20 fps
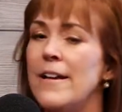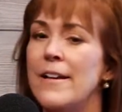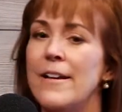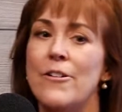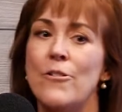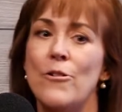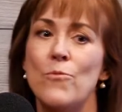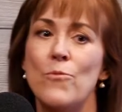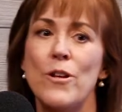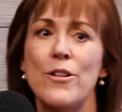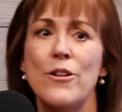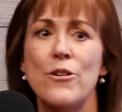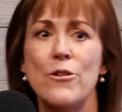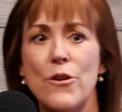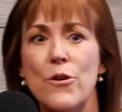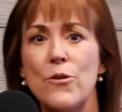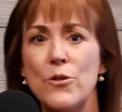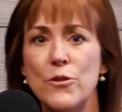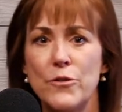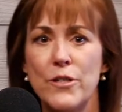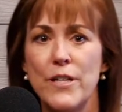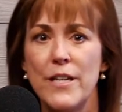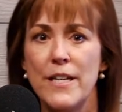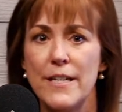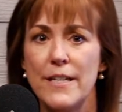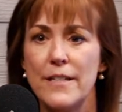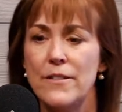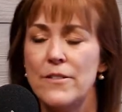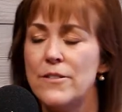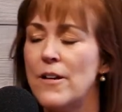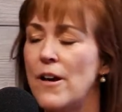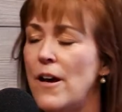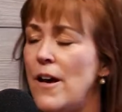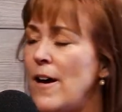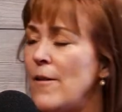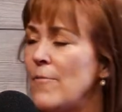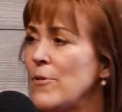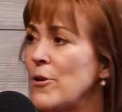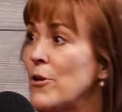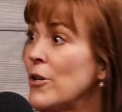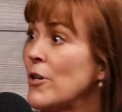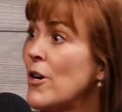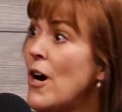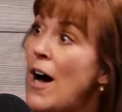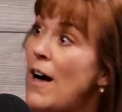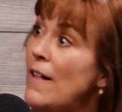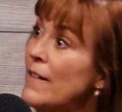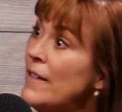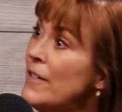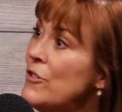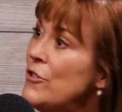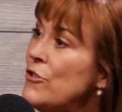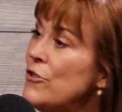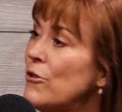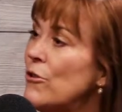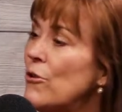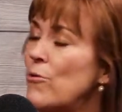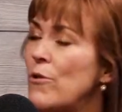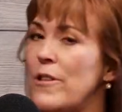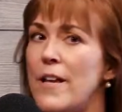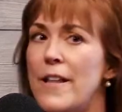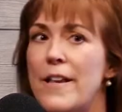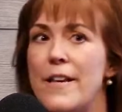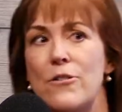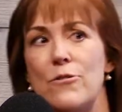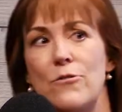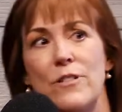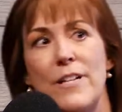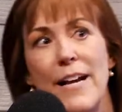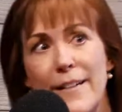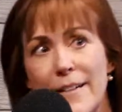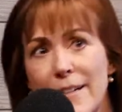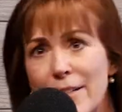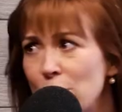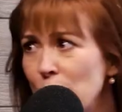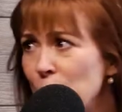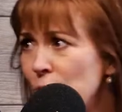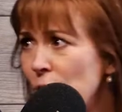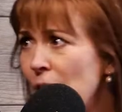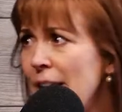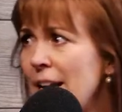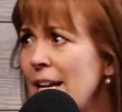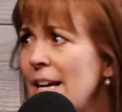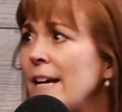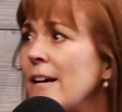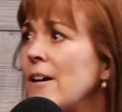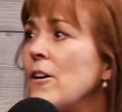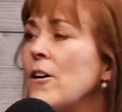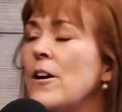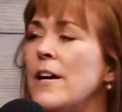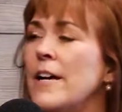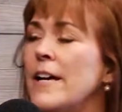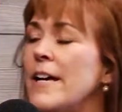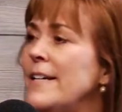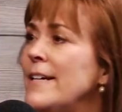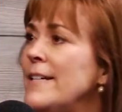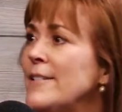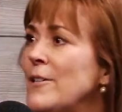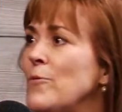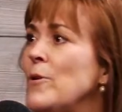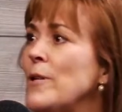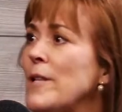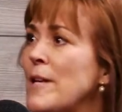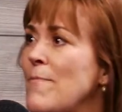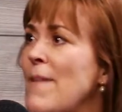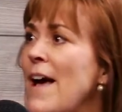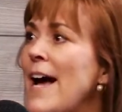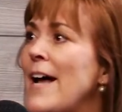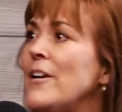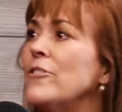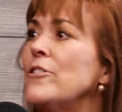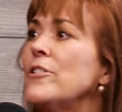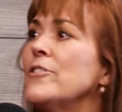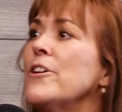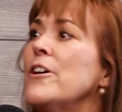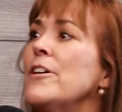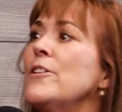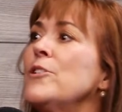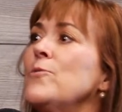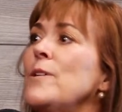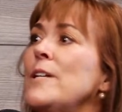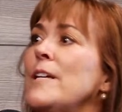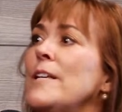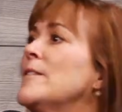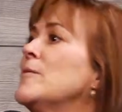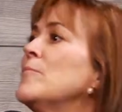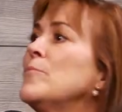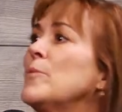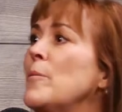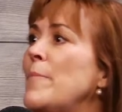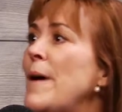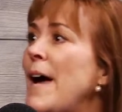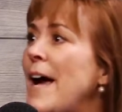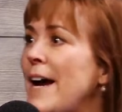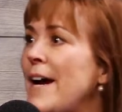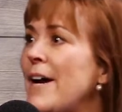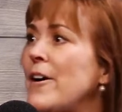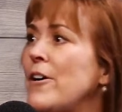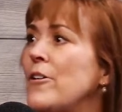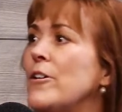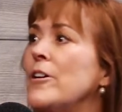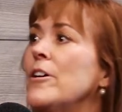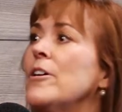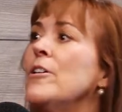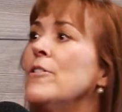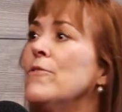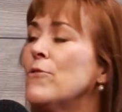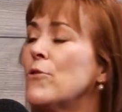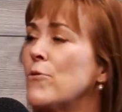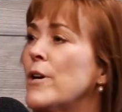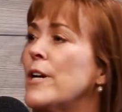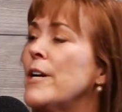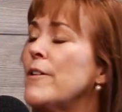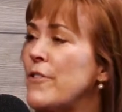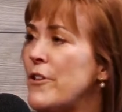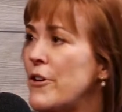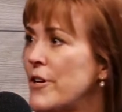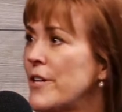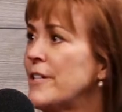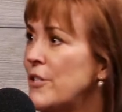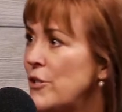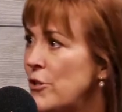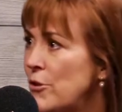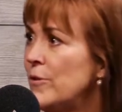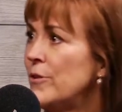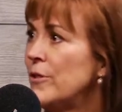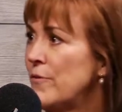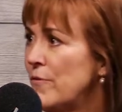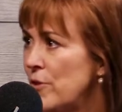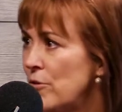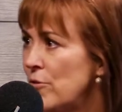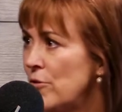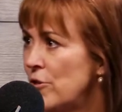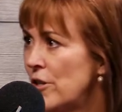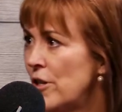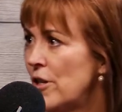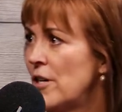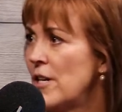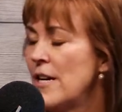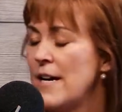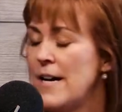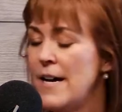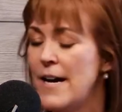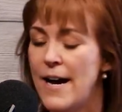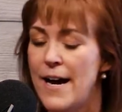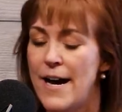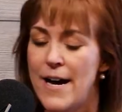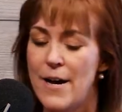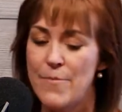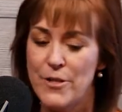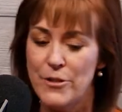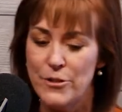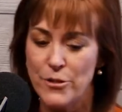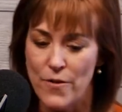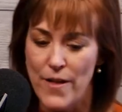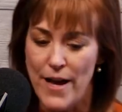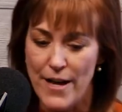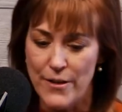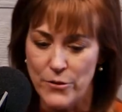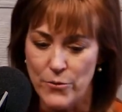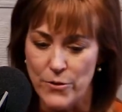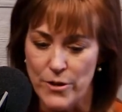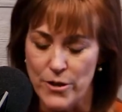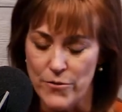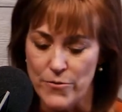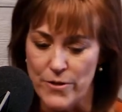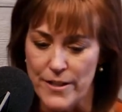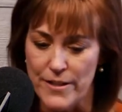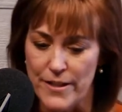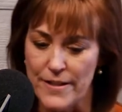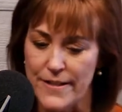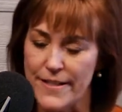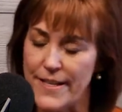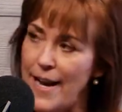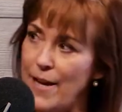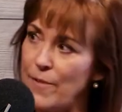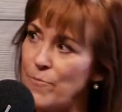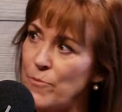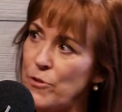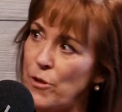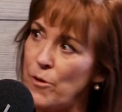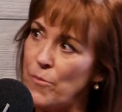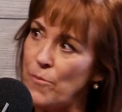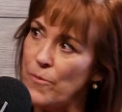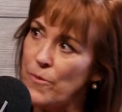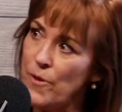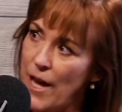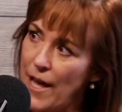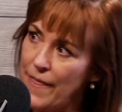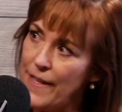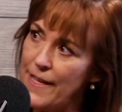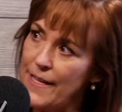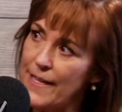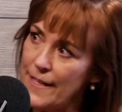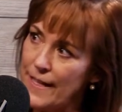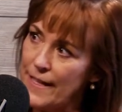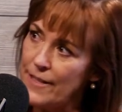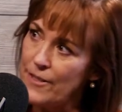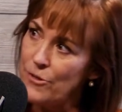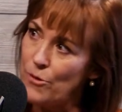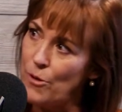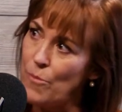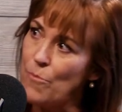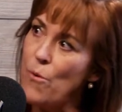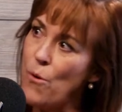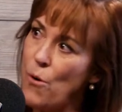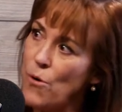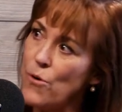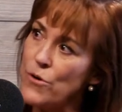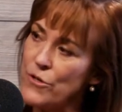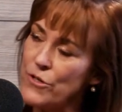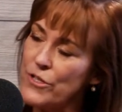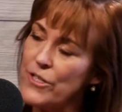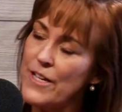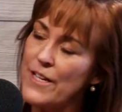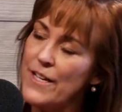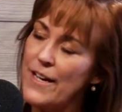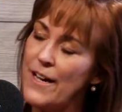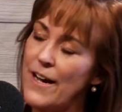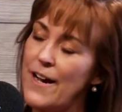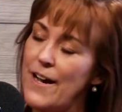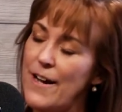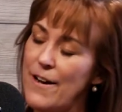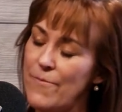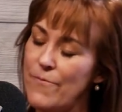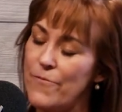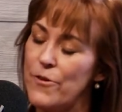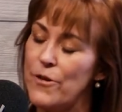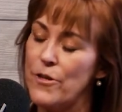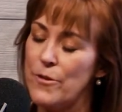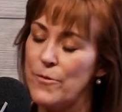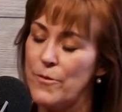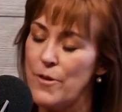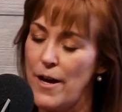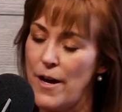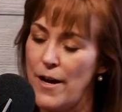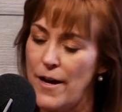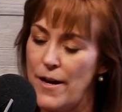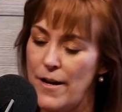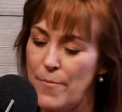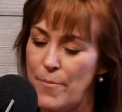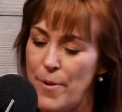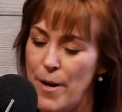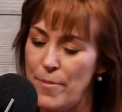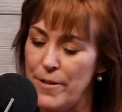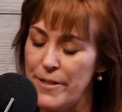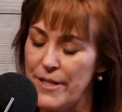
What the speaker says: You know, and whether those kids go to college or whether they do technical training, it doesn't really matter as long as we get them prepared for whatever they're going to do in the future. And so that's one of the reasons that I think it's so important for public